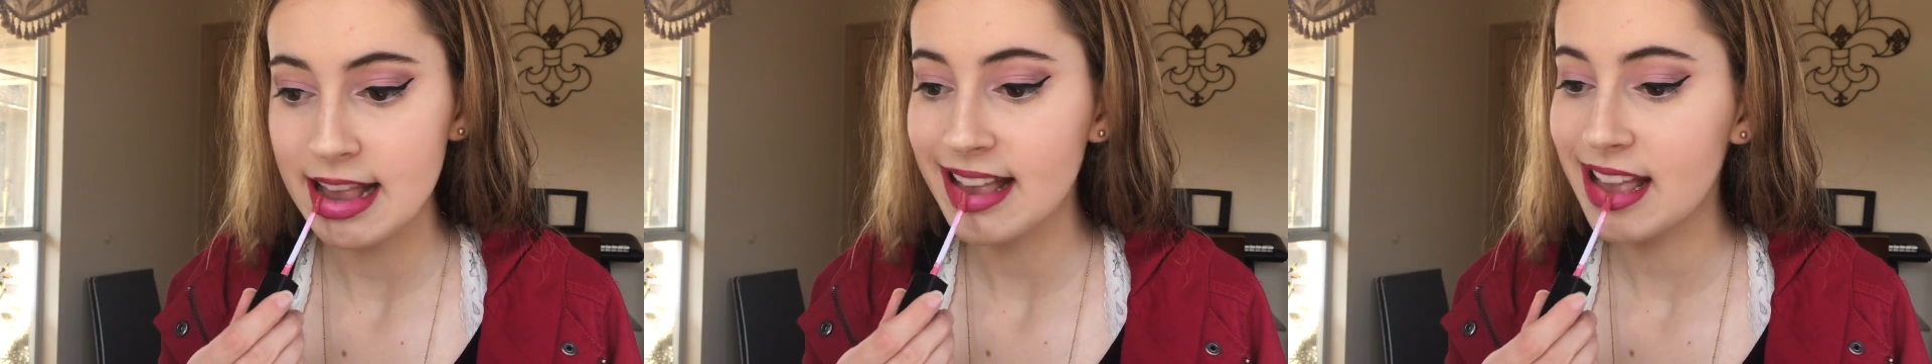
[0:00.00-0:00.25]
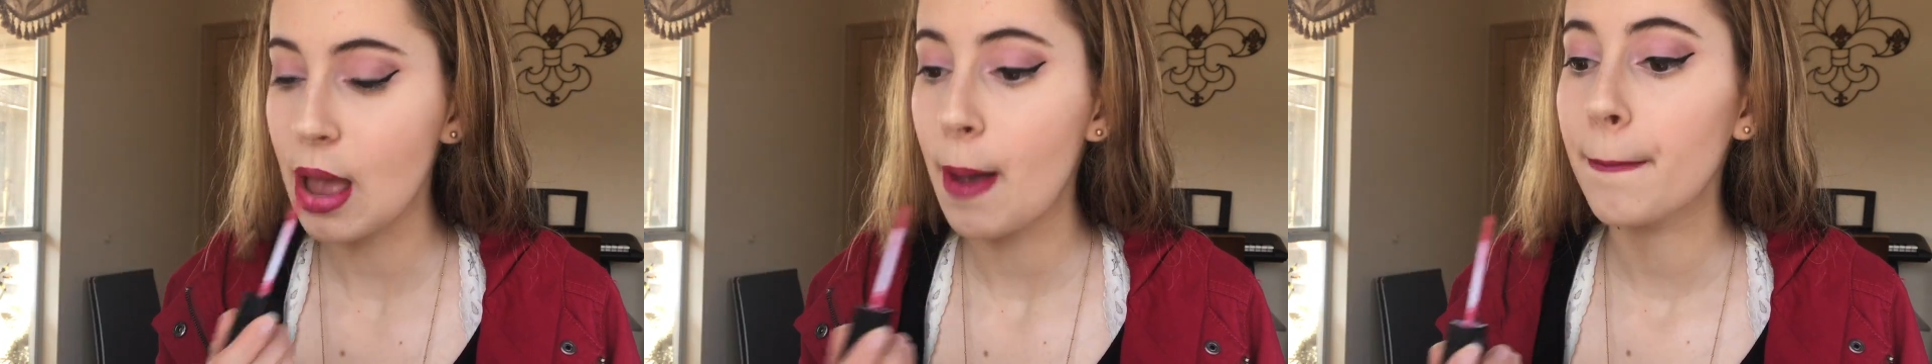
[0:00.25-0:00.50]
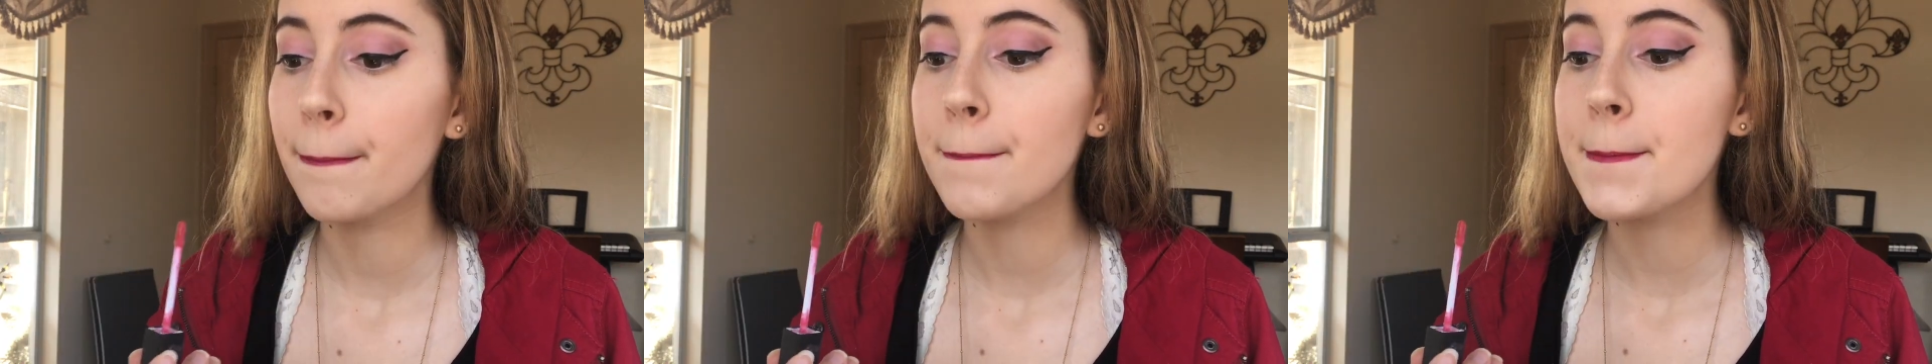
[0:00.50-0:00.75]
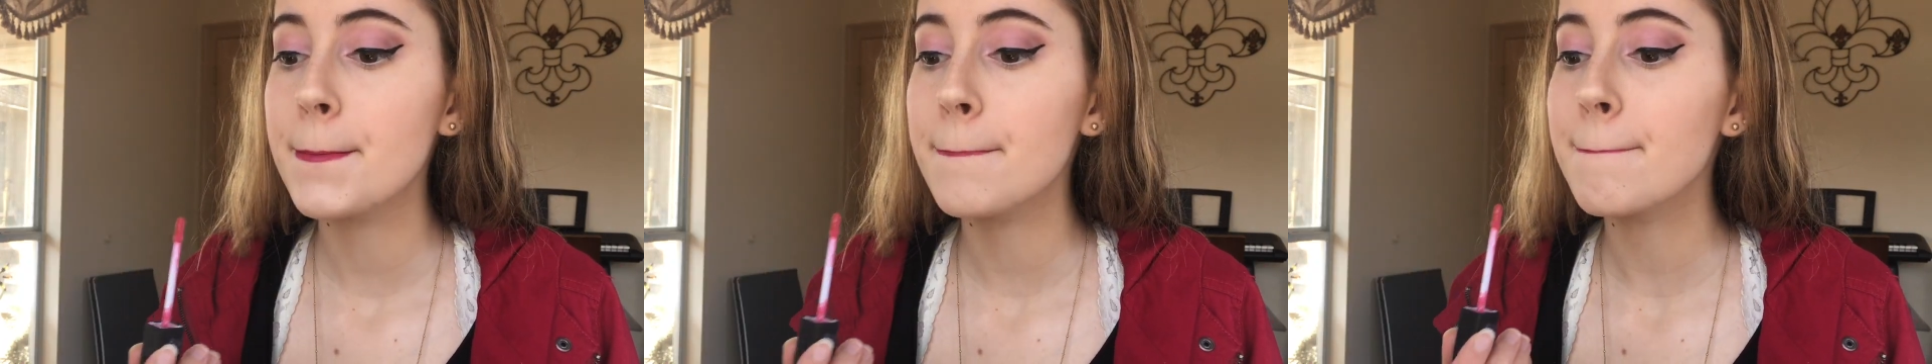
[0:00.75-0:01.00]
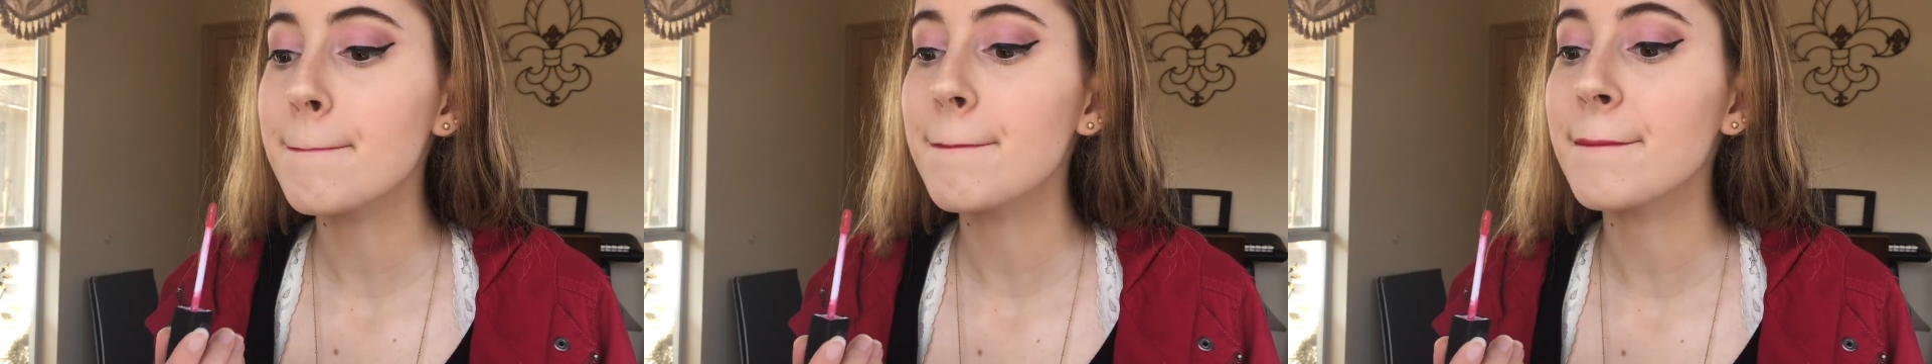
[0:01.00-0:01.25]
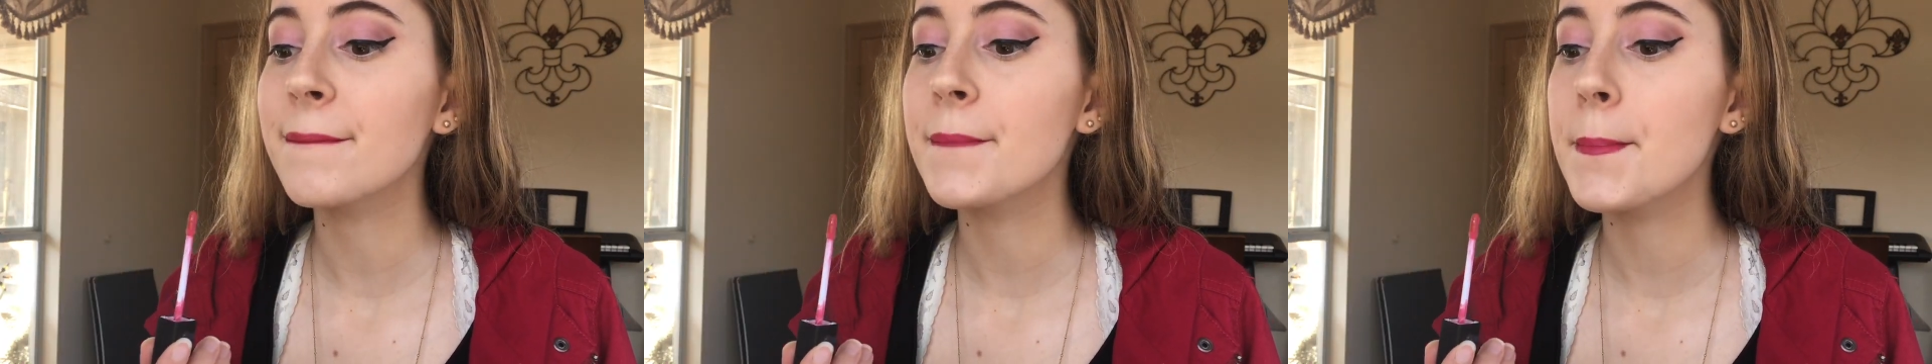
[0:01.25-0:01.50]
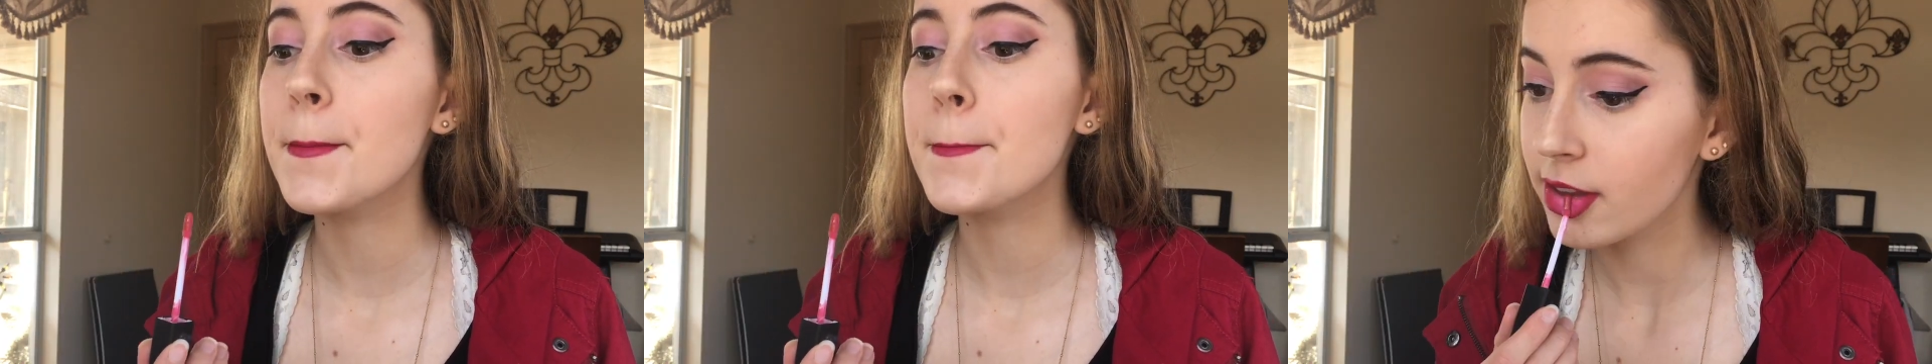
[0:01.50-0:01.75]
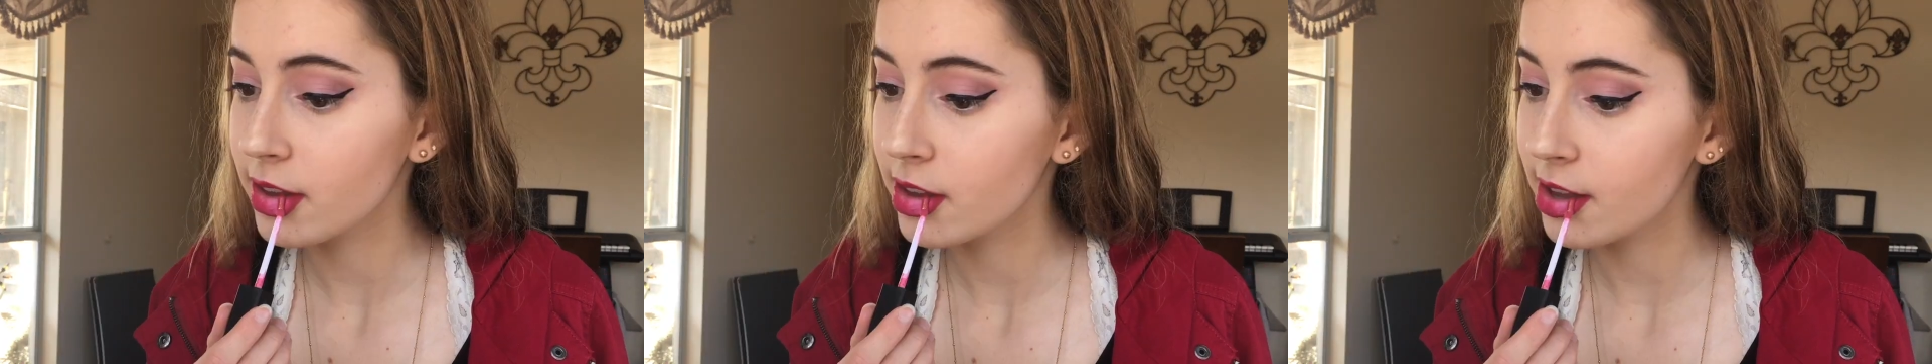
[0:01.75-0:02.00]
Then I touched it off with
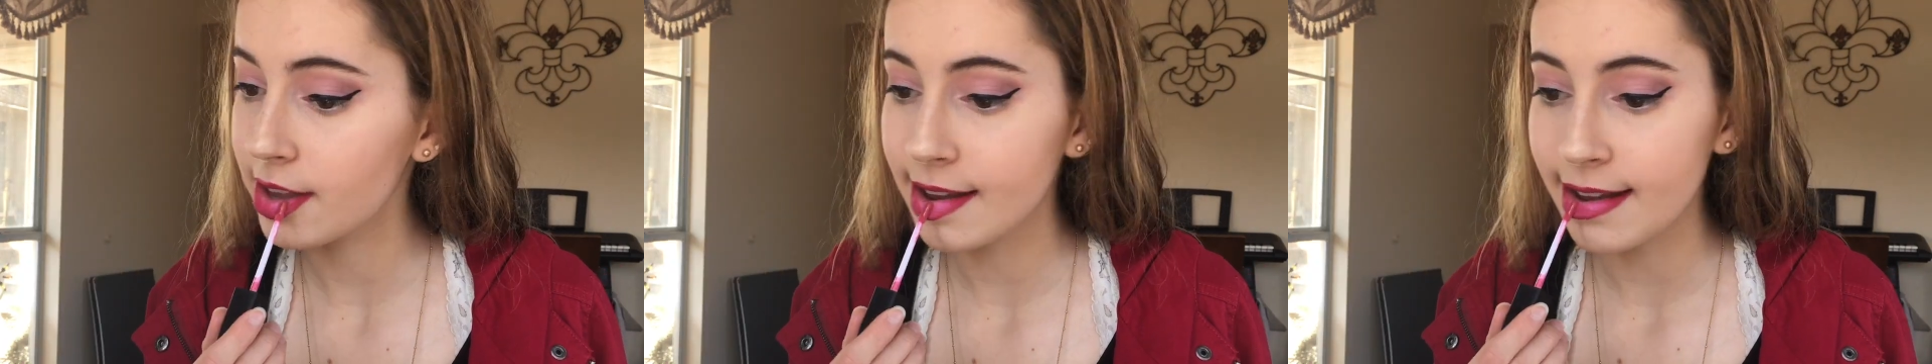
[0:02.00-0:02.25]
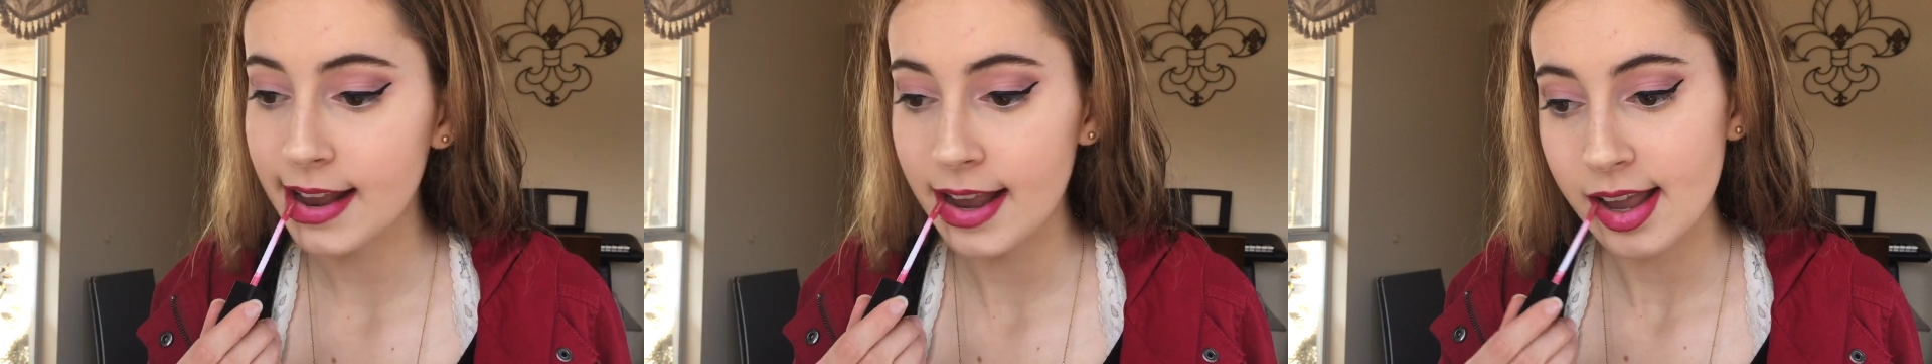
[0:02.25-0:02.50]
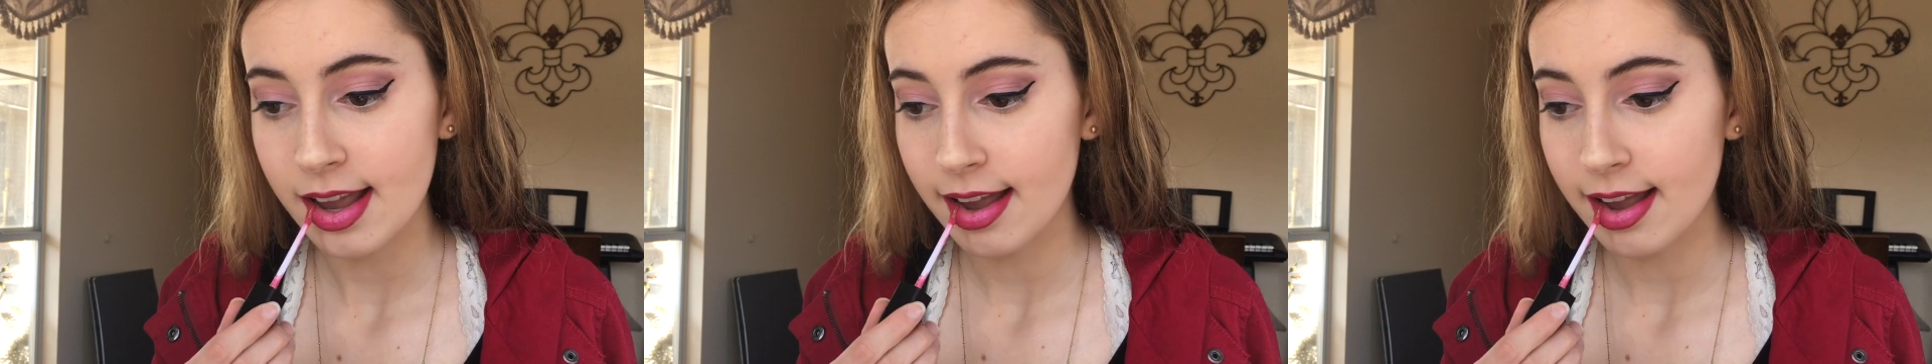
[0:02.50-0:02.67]
some lip gloss